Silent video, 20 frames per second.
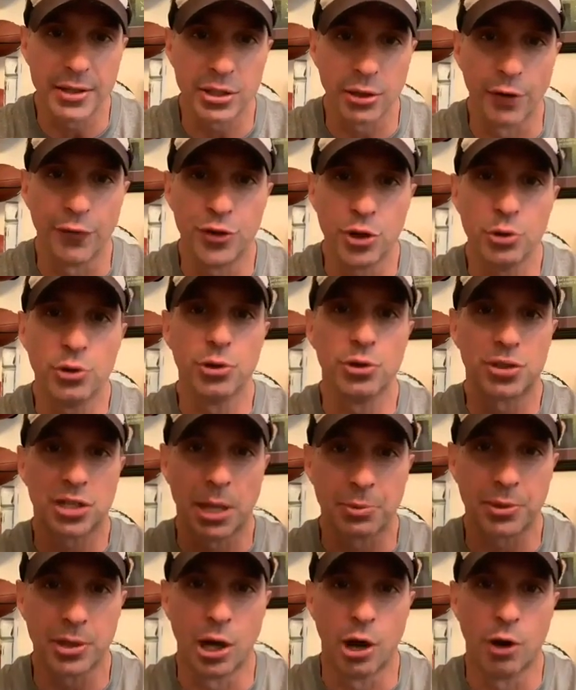So if you do
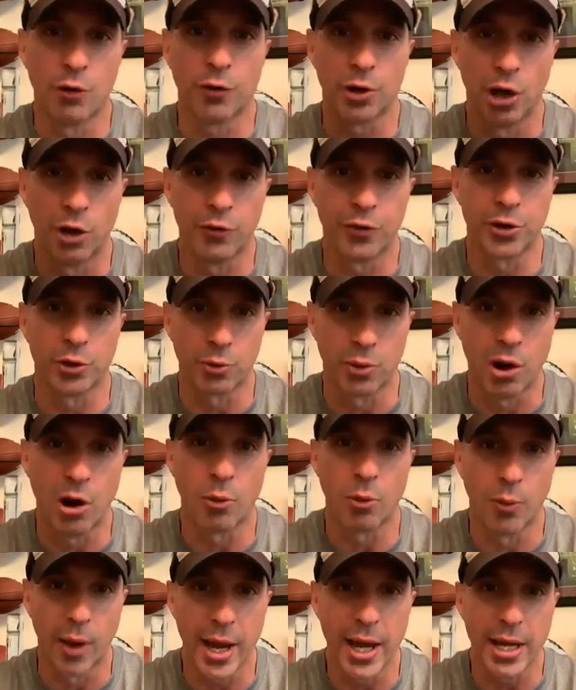something over and over the
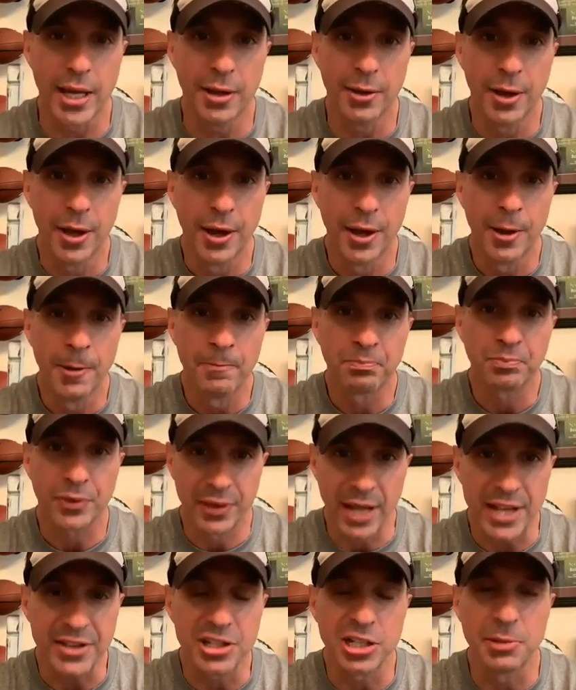wrong way,
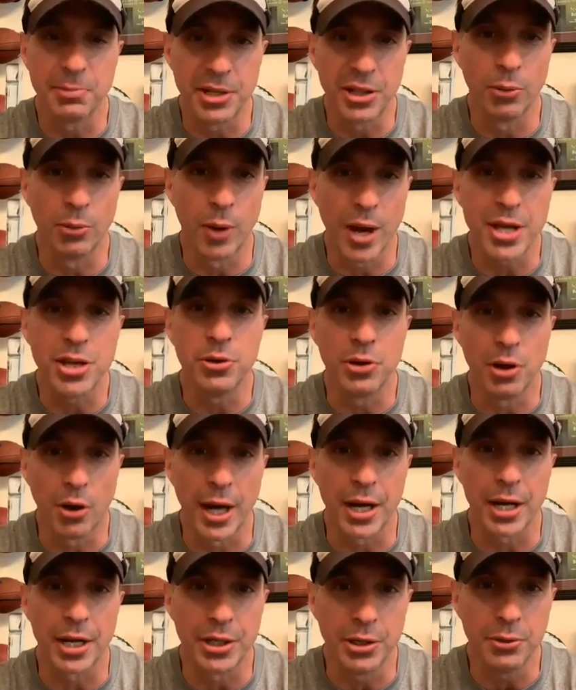that's going to be the way you know
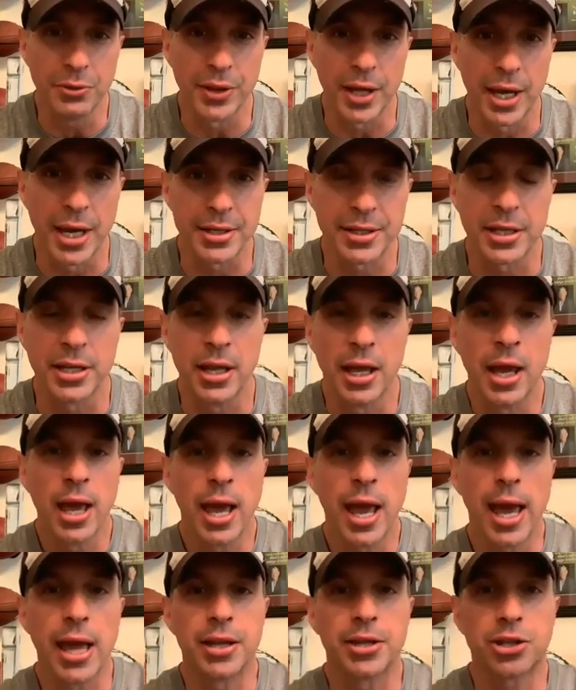how to do things. And
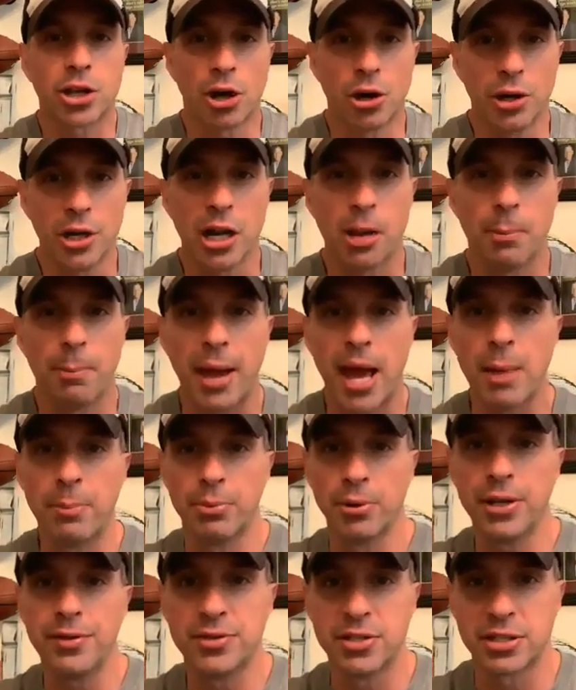and turning a bad
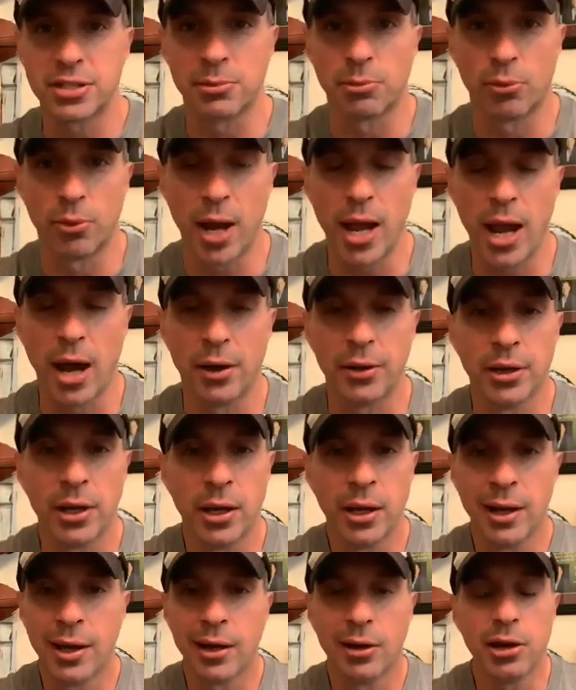belief system around,
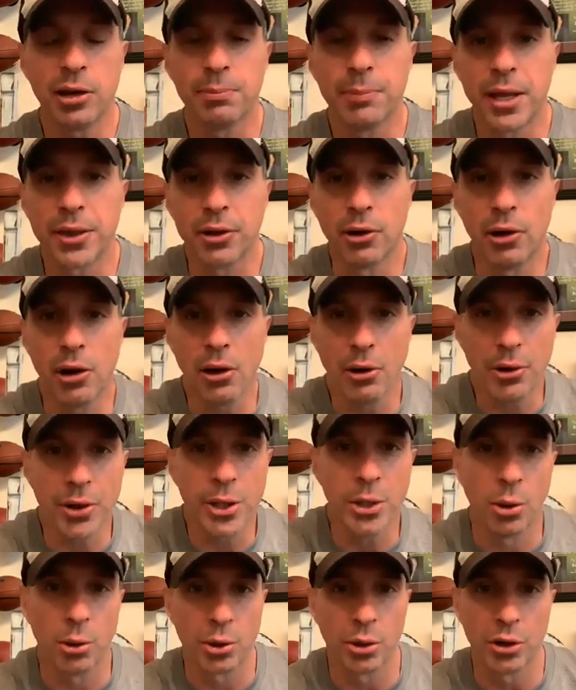look, man, the longer
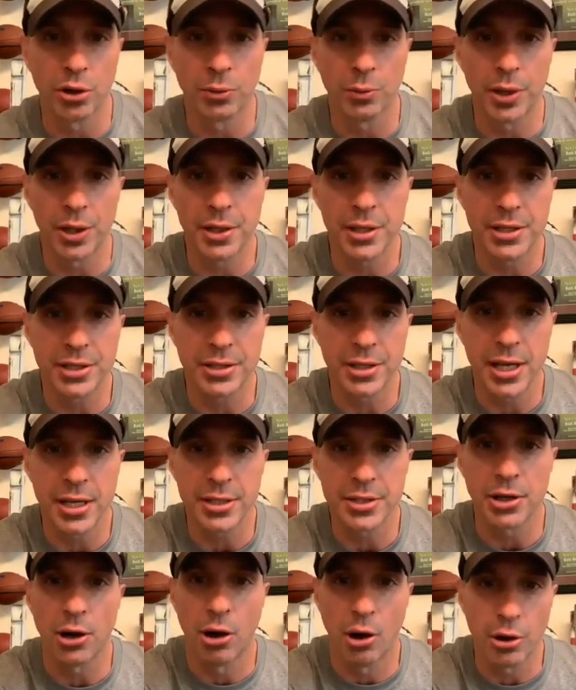you hold on to one of these
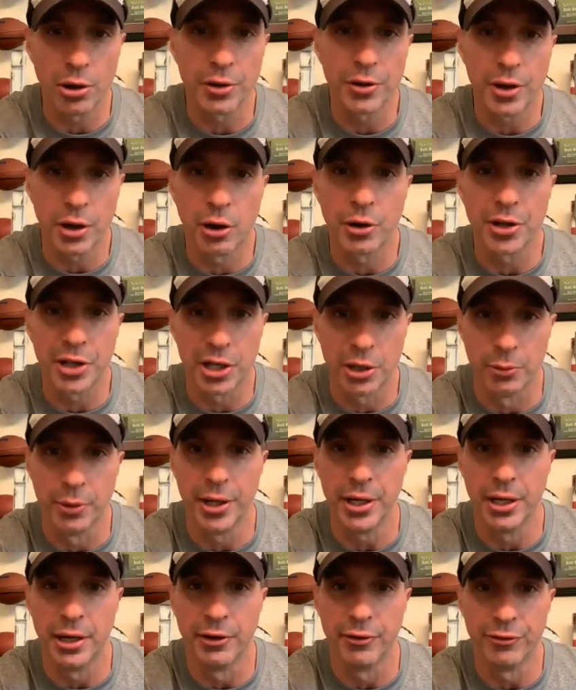things, the harder they are to get
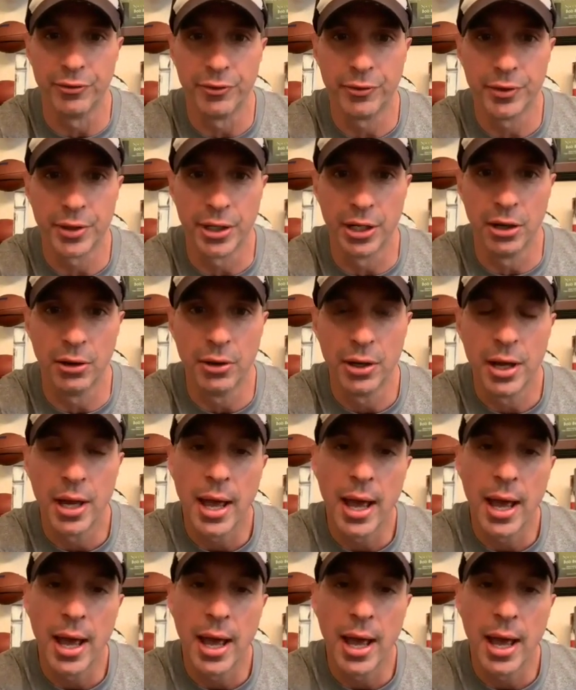rid of, you know?